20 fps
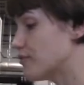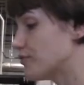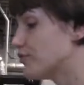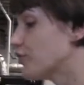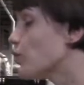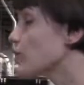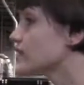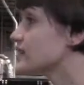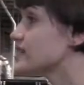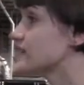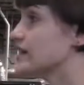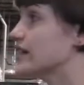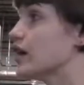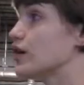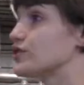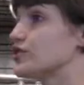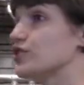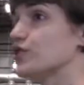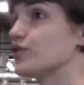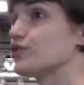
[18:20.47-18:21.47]
Force
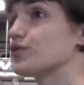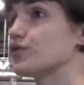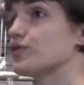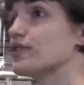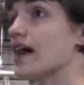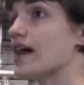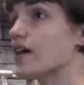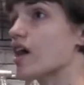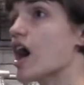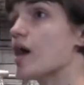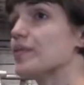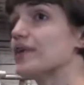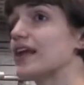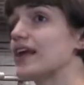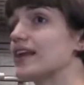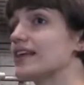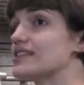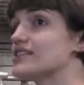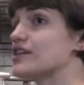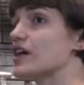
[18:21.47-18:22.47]
CO2 through that
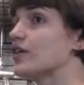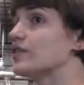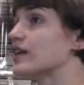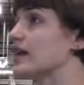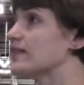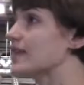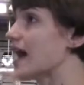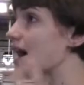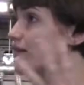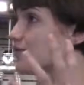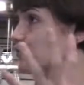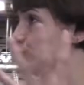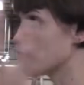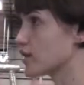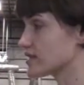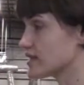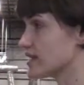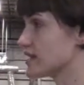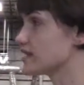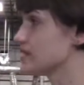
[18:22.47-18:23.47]
carbonating stone, and that
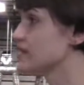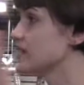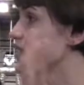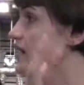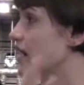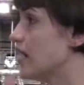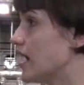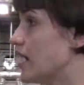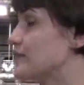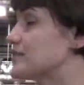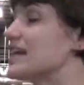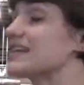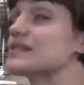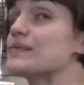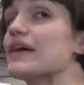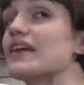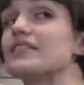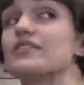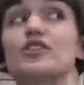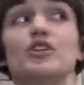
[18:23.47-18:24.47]
forces, takes
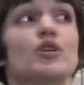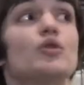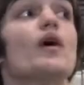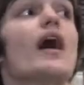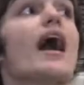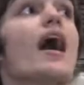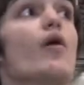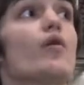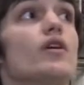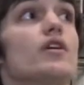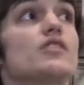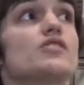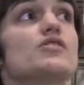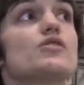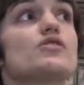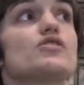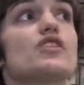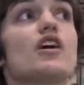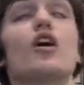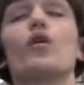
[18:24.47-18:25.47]
about 2 hours
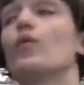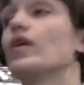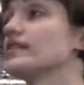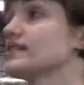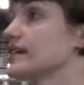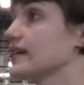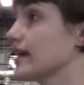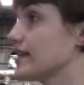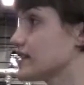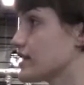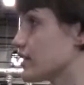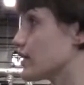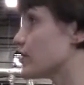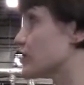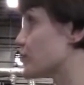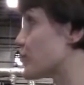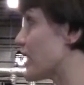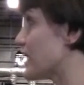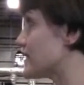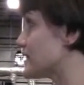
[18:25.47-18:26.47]
or so once it gets to
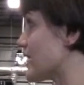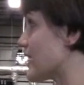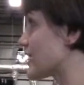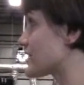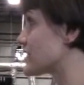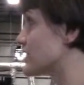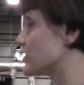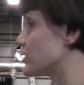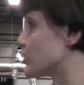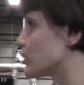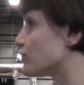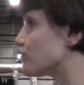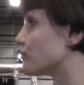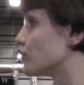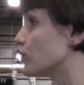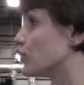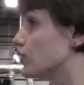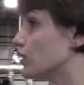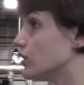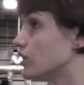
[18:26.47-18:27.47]
those bright tanks to do a
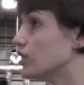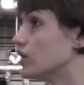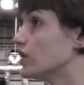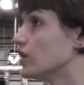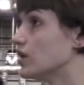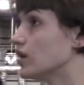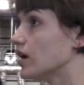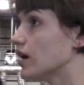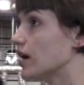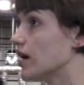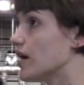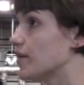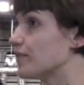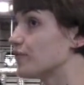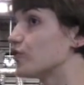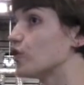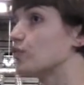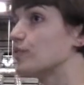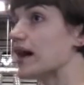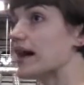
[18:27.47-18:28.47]
full
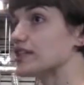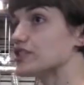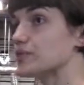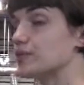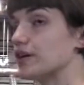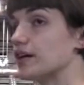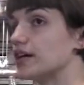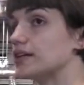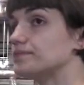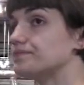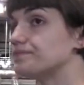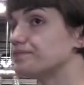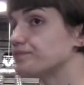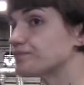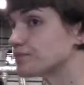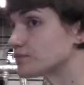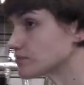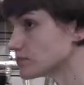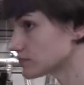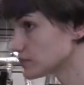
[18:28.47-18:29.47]
batch of beer.
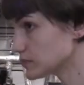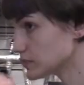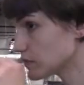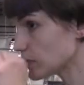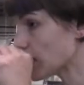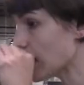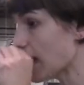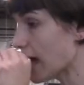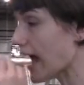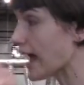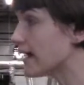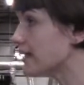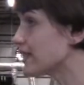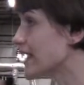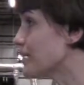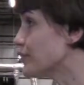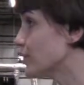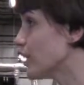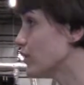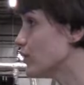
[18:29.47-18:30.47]
And at
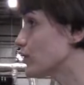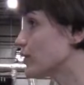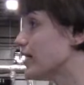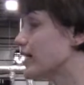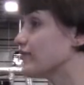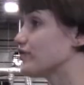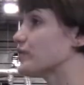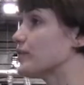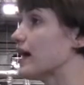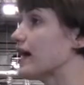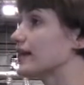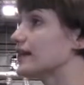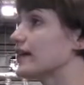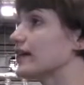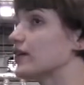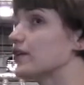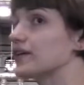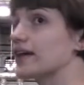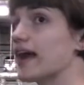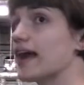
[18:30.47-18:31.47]
that point, we're ready for
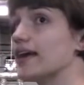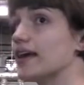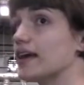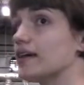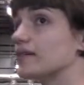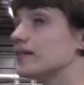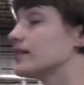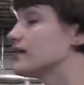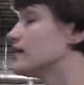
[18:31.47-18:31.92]
bottling or kegging.